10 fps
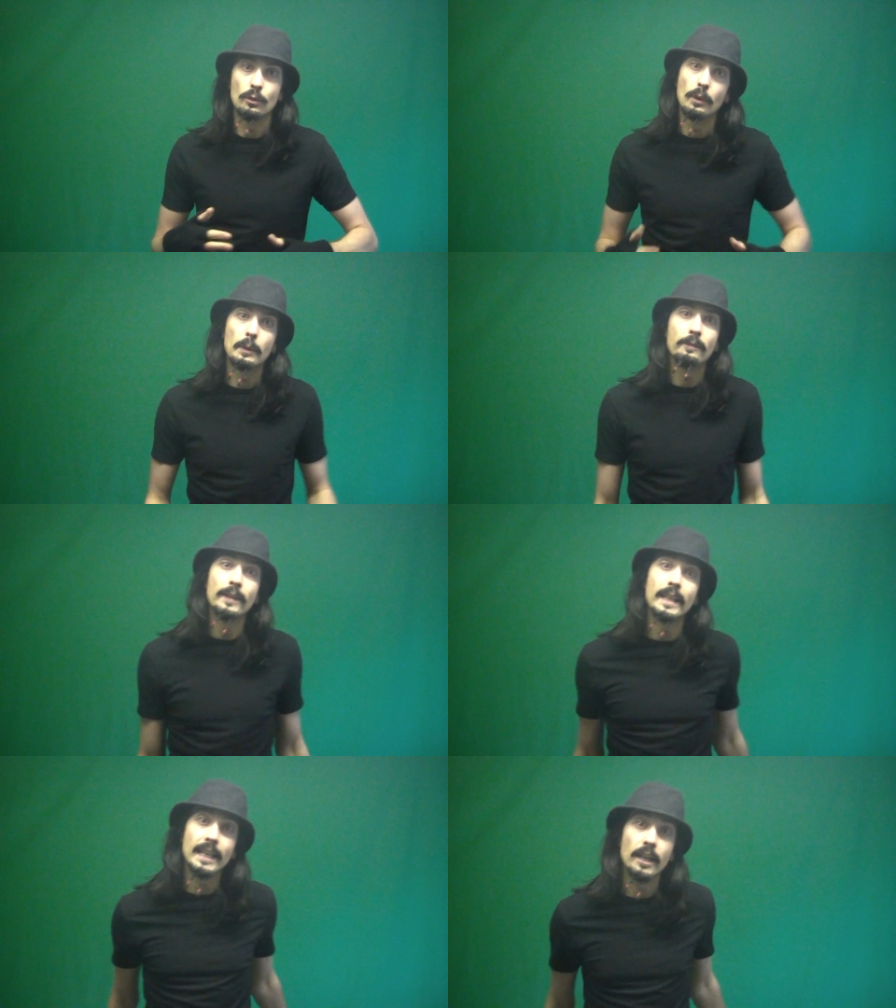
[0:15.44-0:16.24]
some of my
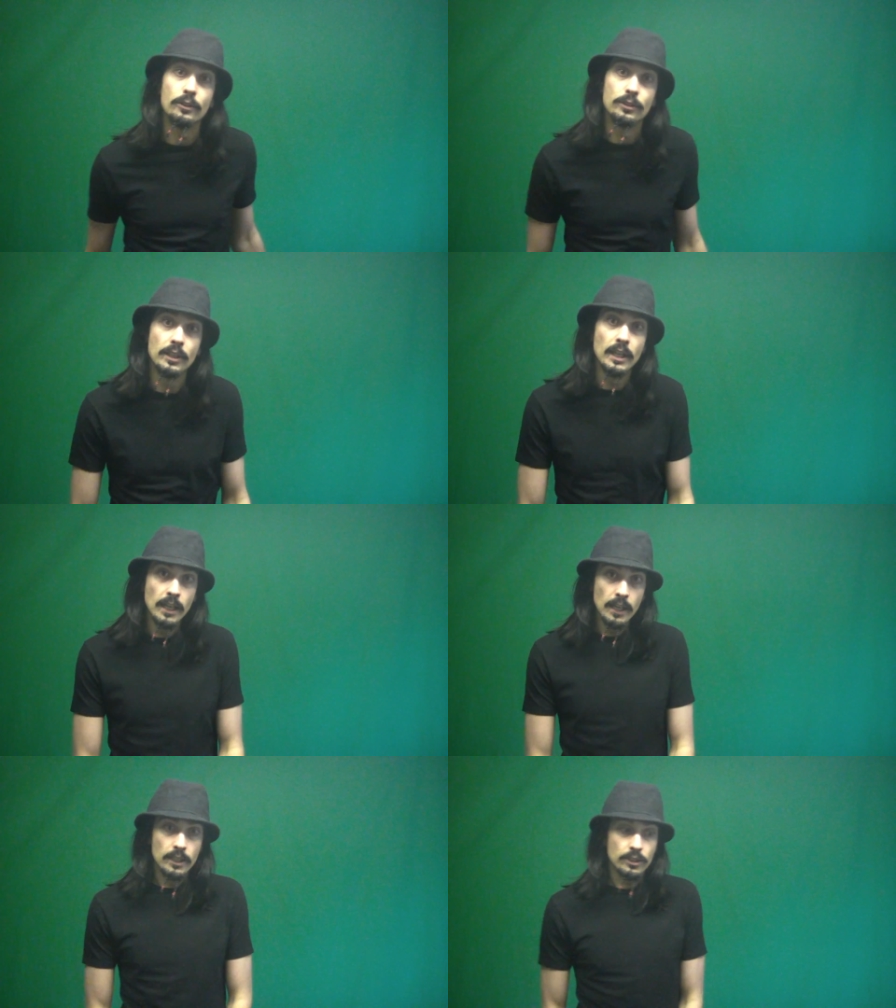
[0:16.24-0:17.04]
videos.
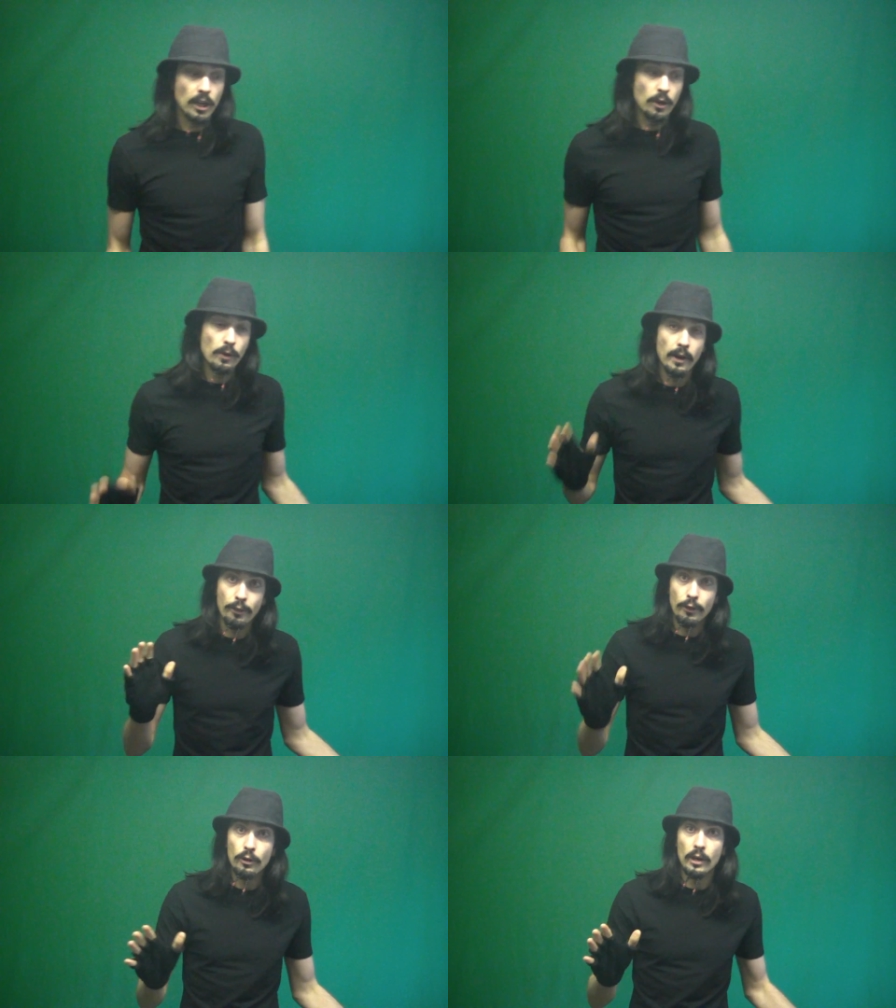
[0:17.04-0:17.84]
So I
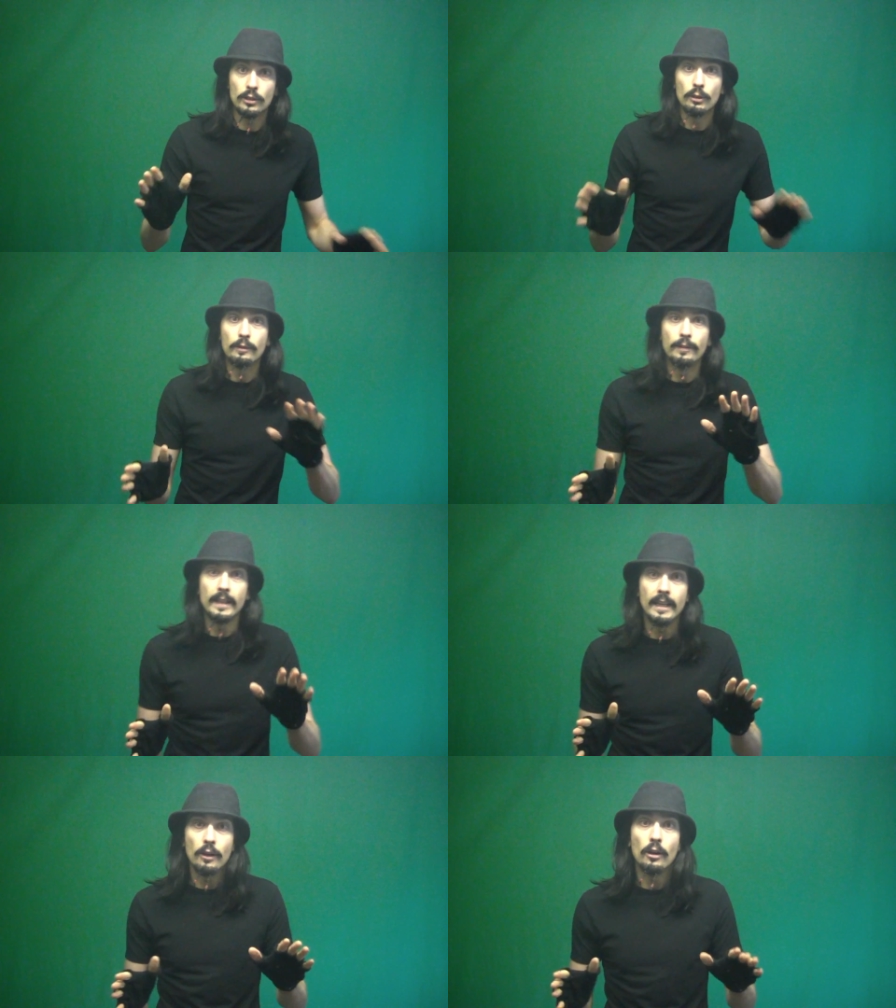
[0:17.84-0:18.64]
thought I'd do a
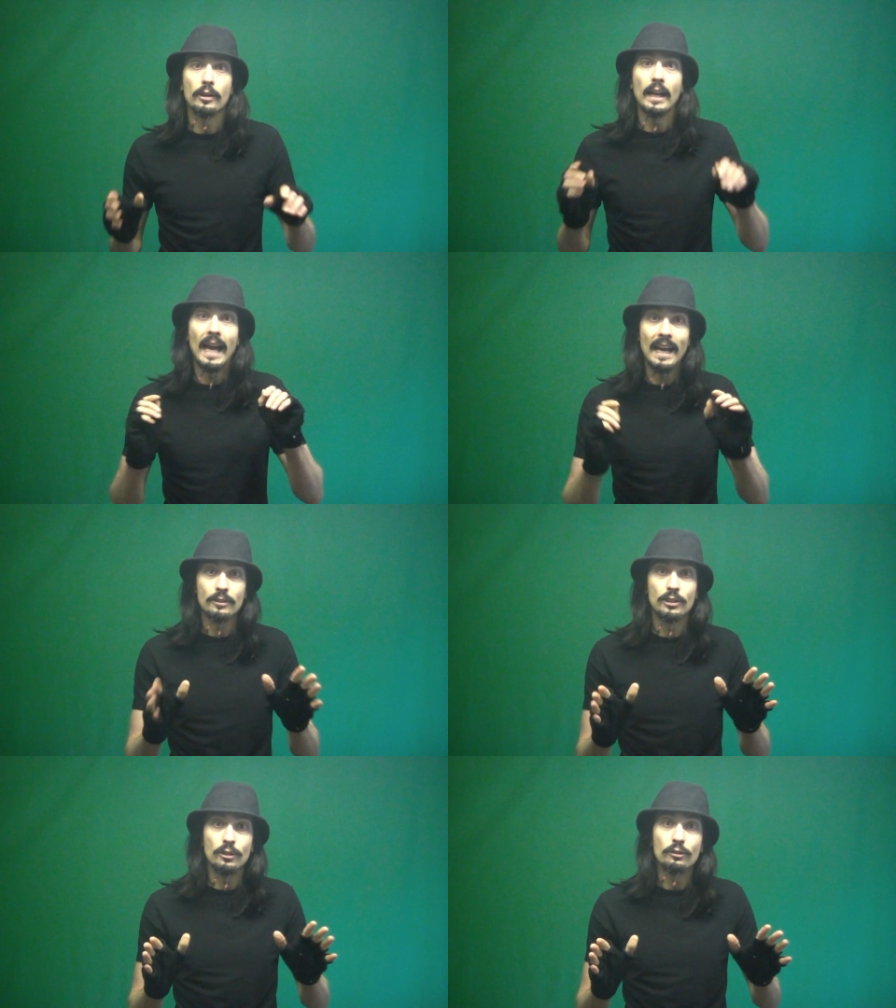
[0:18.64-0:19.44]
video on
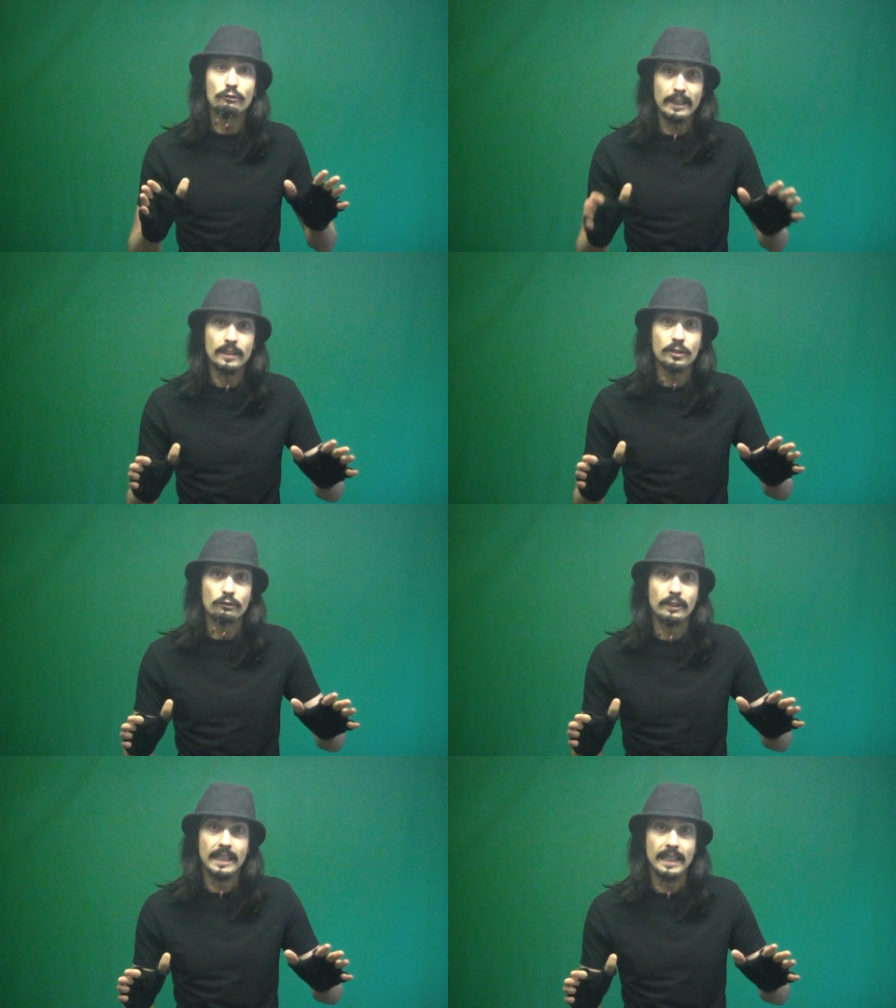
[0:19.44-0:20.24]
how to do green
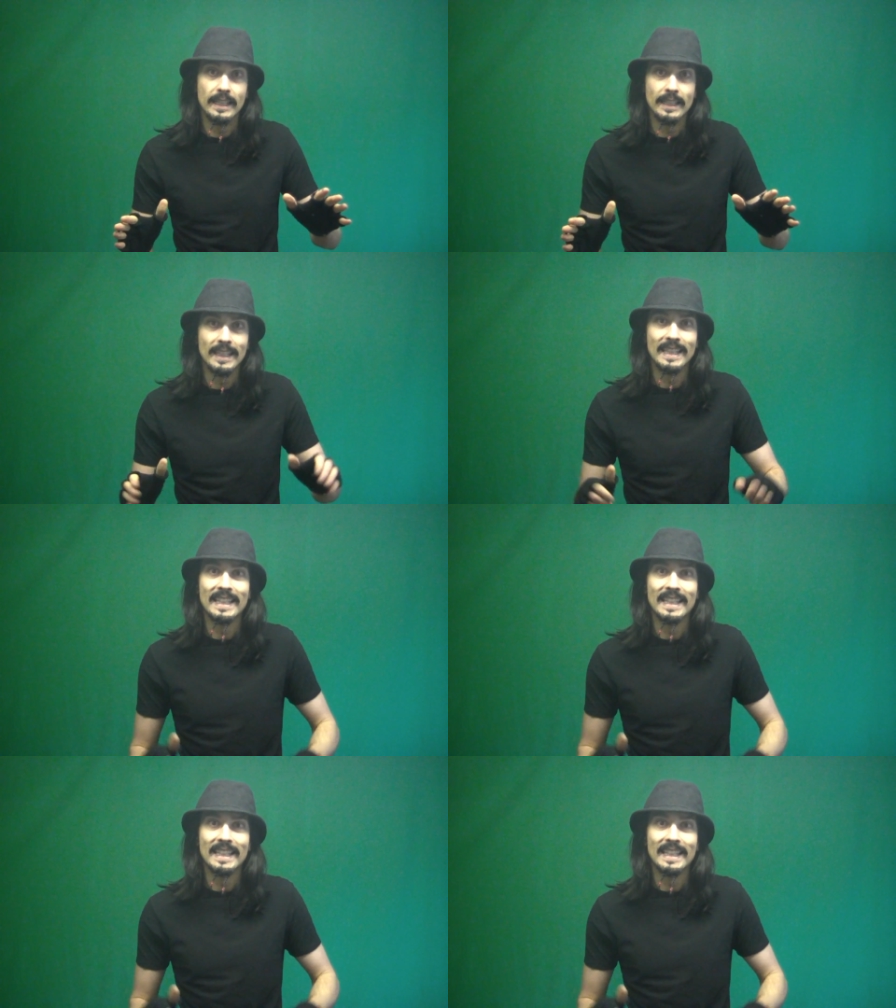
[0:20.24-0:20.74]
screening.